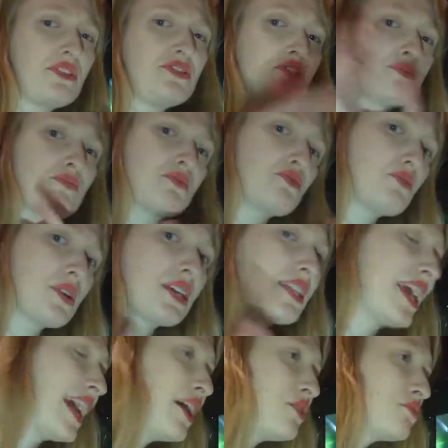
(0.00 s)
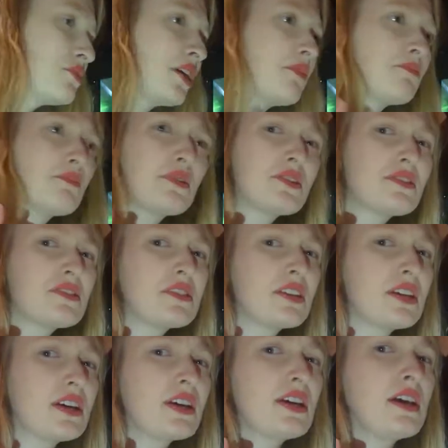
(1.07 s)
features between L numbers,
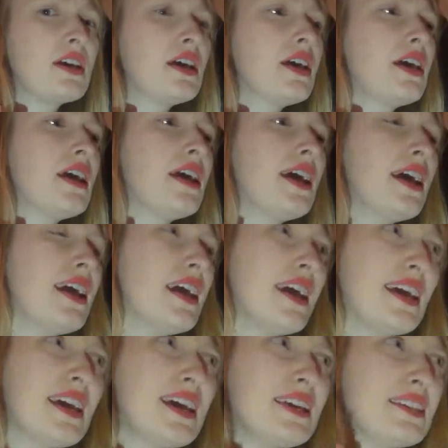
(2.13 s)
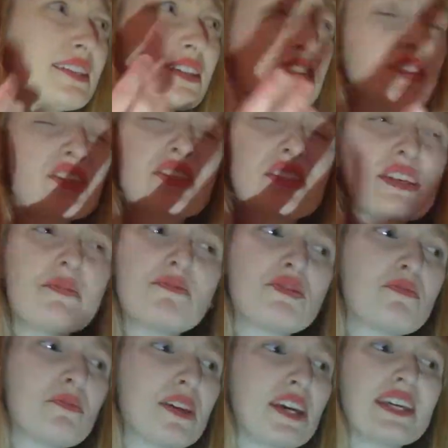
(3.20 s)
it doesn't seem
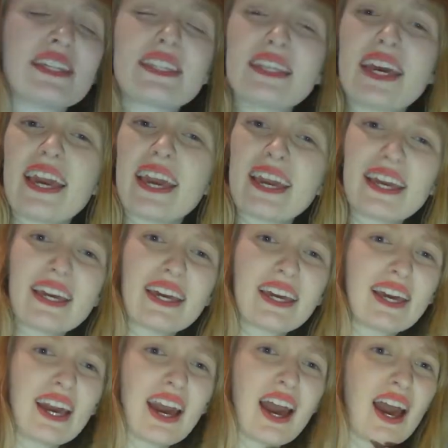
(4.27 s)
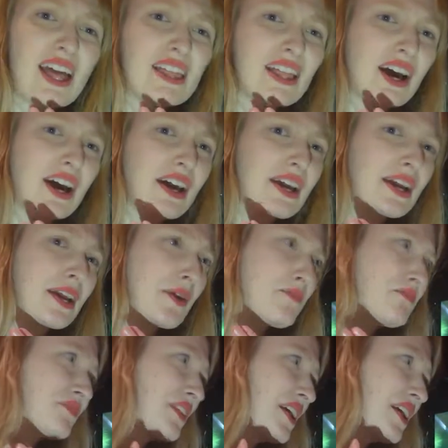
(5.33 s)
to be a thing, like,